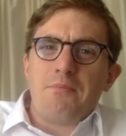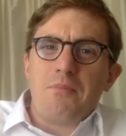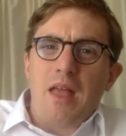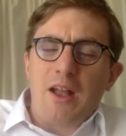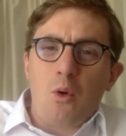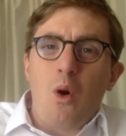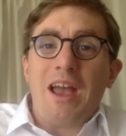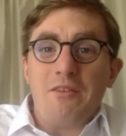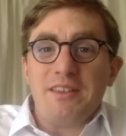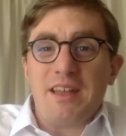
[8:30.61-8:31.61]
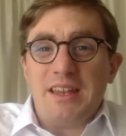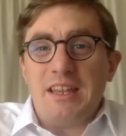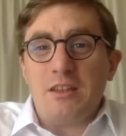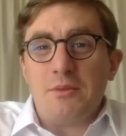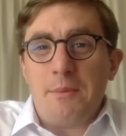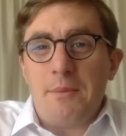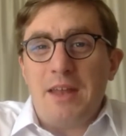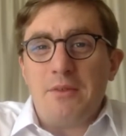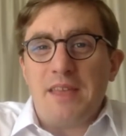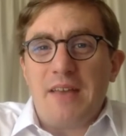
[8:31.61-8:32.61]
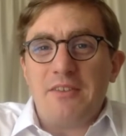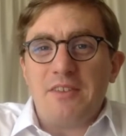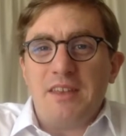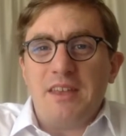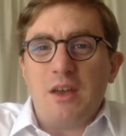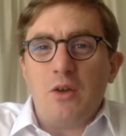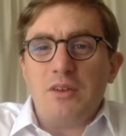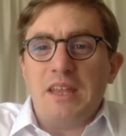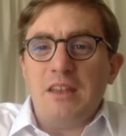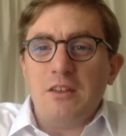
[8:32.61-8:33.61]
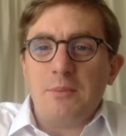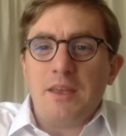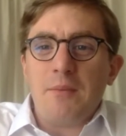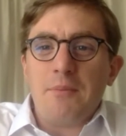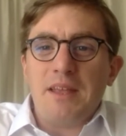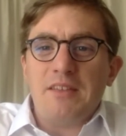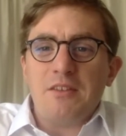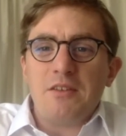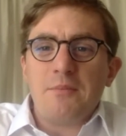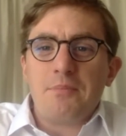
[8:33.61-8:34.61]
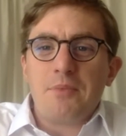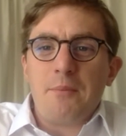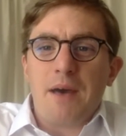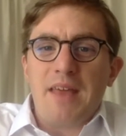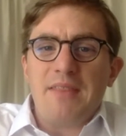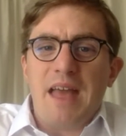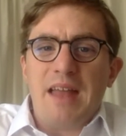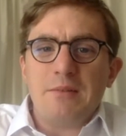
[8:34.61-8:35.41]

inquiries that needed to be made with the SCDO needed to be completed by then.